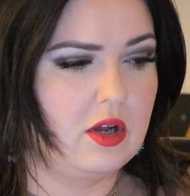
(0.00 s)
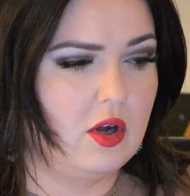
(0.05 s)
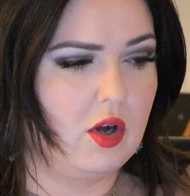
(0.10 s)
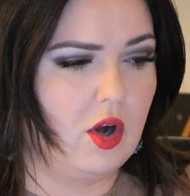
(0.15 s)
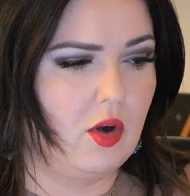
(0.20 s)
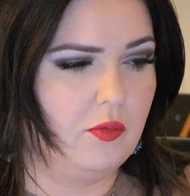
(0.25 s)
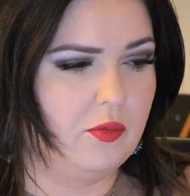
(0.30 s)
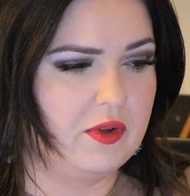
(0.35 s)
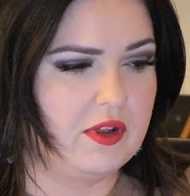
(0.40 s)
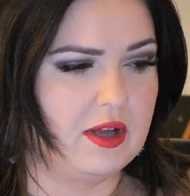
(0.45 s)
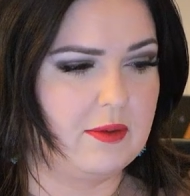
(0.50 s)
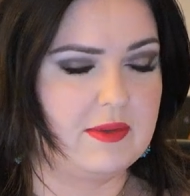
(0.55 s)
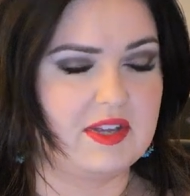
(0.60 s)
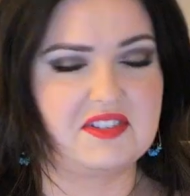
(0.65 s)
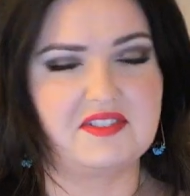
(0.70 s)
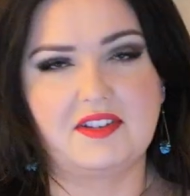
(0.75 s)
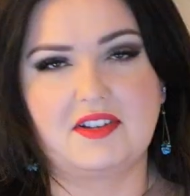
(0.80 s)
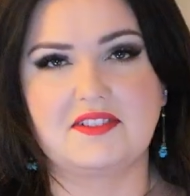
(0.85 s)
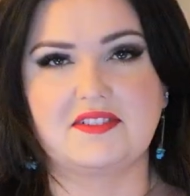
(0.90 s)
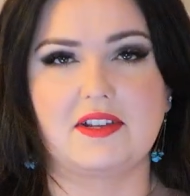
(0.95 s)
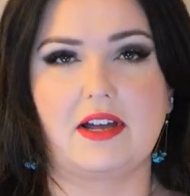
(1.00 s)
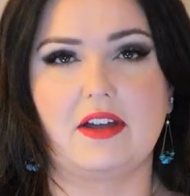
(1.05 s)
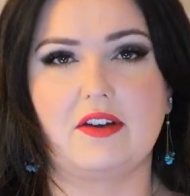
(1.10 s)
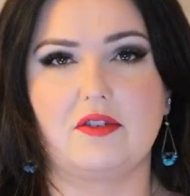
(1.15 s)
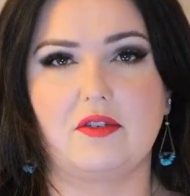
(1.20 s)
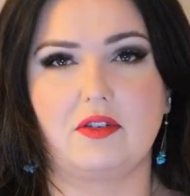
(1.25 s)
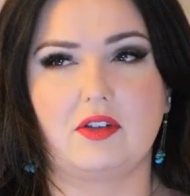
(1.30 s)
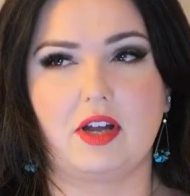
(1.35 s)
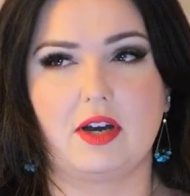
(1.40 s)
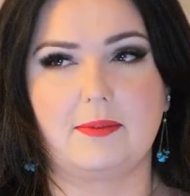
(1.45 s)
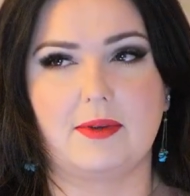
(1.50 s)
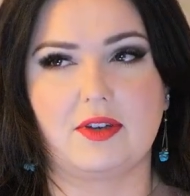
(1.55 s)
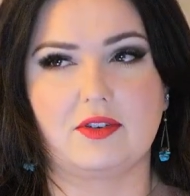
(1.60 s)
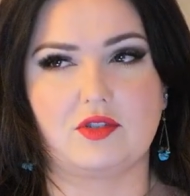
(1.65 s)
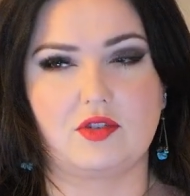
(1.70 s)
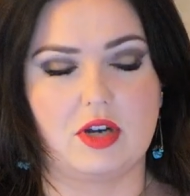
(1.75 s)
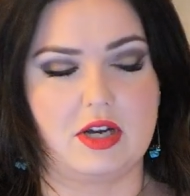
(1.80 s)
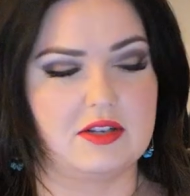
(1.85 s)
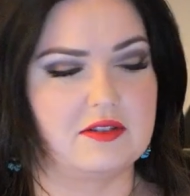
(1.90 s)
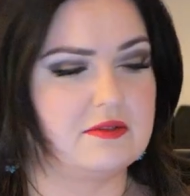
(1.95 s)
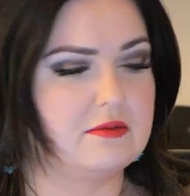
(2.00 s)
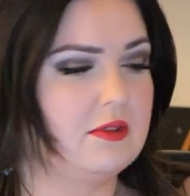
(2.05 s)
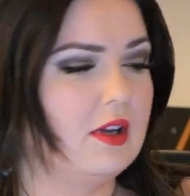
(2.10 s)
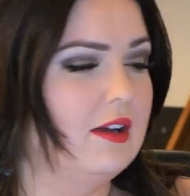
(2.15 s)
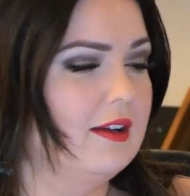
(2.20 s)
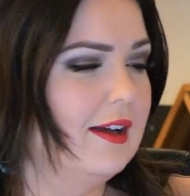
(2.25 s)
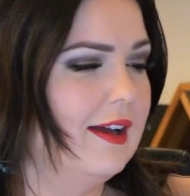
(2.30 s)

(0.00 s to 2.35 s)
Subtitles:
Hopefully that makes sense. I don't know a lot about trains.